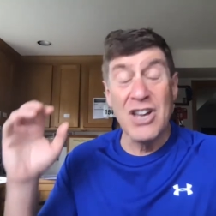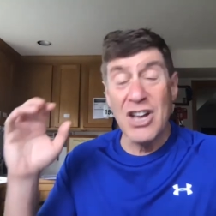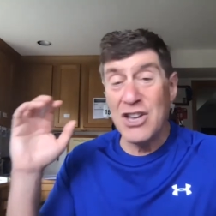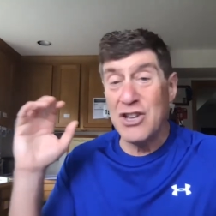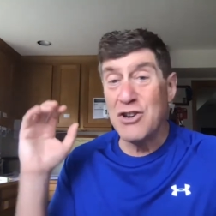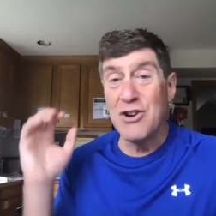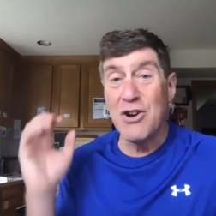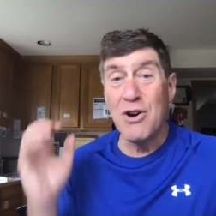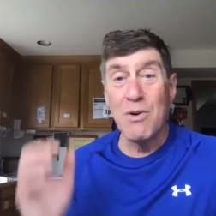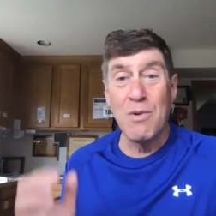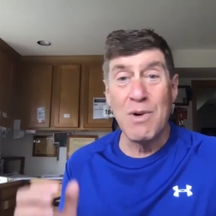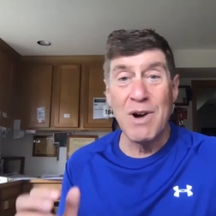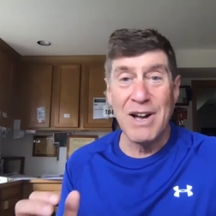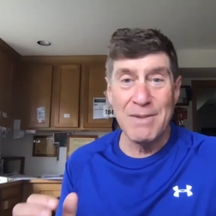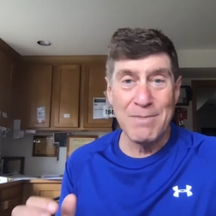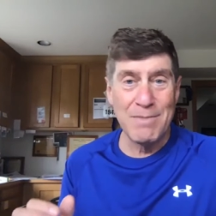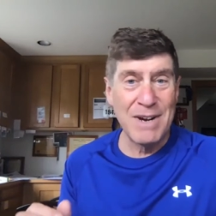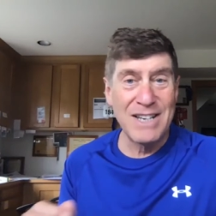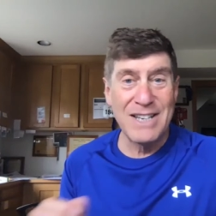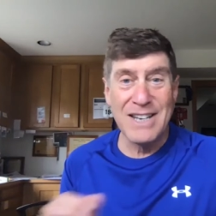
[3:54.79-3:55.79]
you know
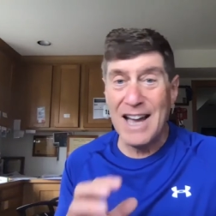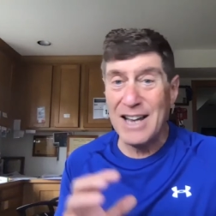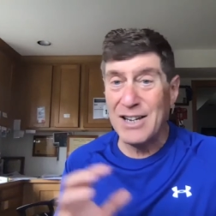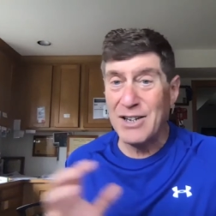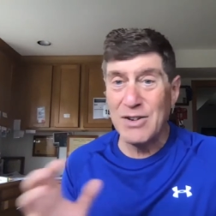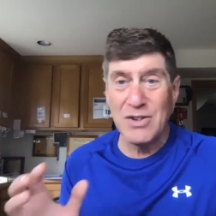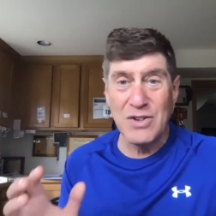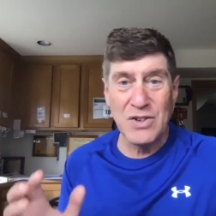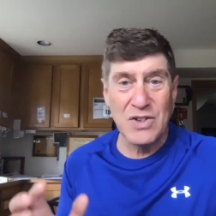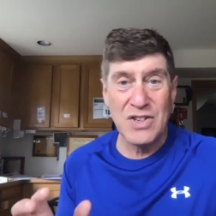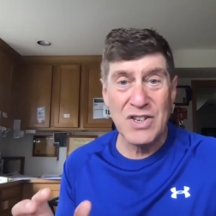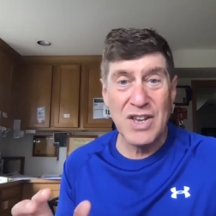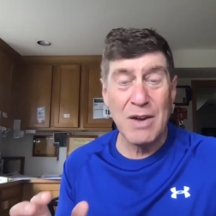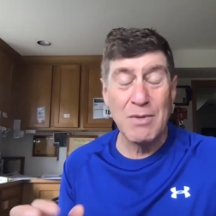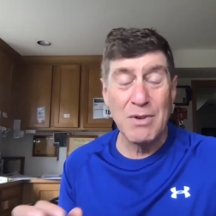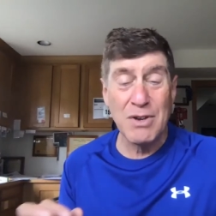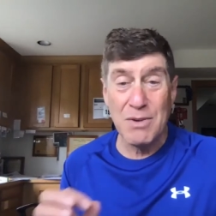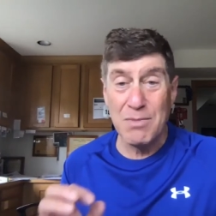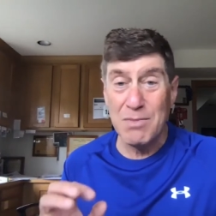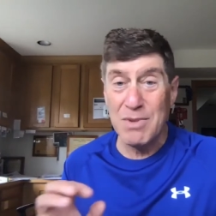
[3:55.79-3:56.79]
what my dad used to say
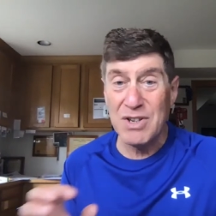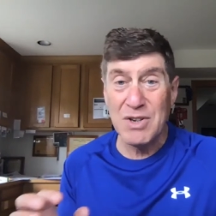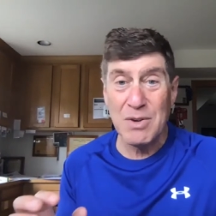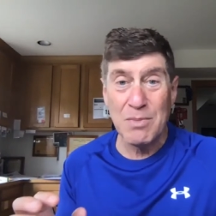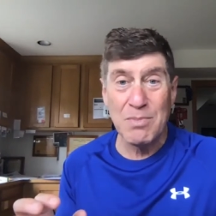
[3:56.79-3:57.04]
when you miss a